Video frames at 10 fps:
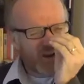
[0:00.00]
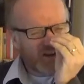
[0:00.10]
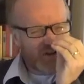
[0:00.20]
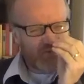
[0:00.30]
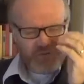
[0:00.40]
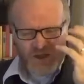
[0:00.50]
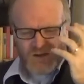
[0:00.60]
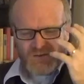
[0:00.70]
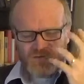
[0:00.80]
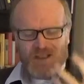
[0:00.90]
some
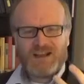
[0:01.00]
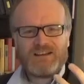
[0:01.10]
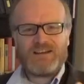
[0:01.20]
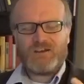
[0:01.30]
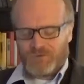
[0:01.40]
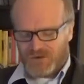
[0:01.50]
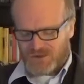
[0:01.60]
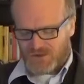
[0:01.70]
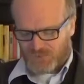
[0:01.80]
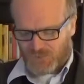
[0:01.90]
tight
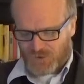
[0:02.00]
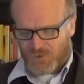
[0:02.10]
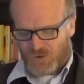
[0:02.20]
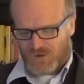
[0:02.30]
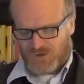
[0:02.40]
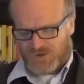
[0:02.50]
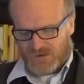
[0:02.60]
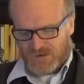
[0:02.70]
definition for a word.